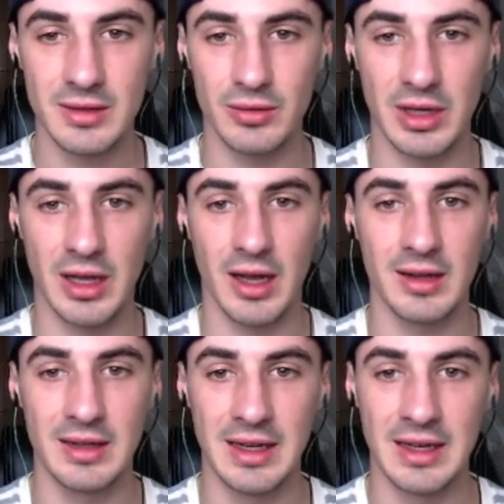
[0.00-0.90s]

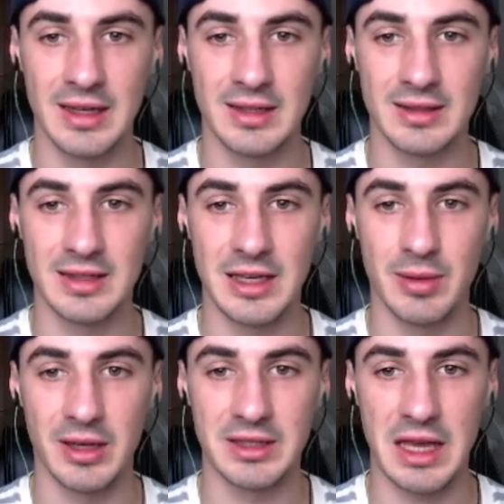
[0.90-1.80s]
Rika, keep
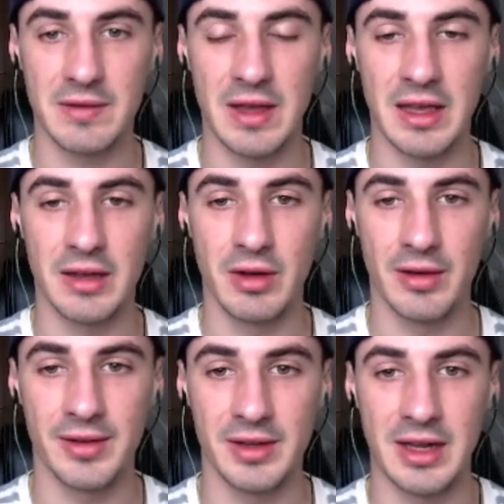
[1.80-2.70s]
her safe here
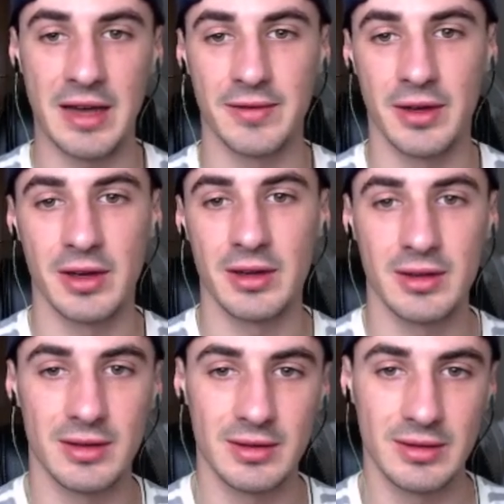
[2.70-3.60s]
rather than have her
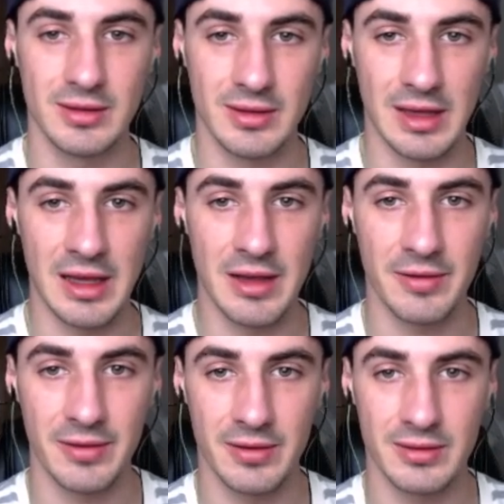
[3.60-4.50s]

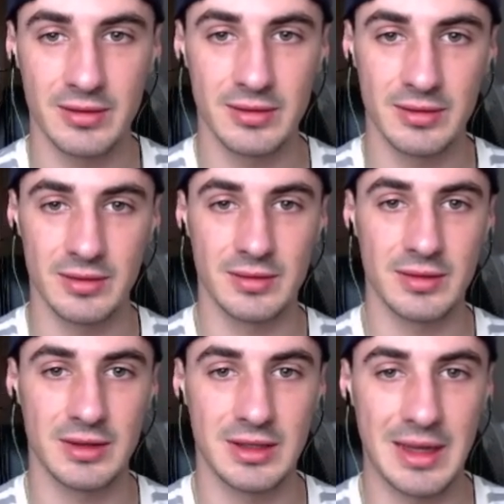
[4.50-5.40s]
leave,
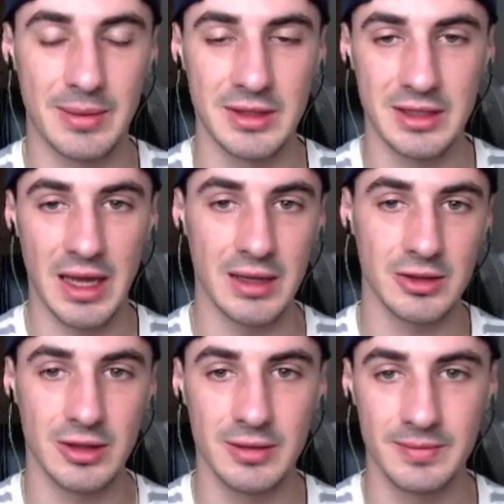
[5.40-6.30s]
step into
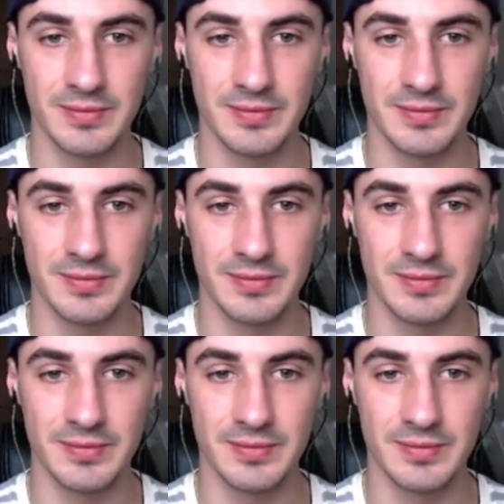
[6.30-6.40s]
danger.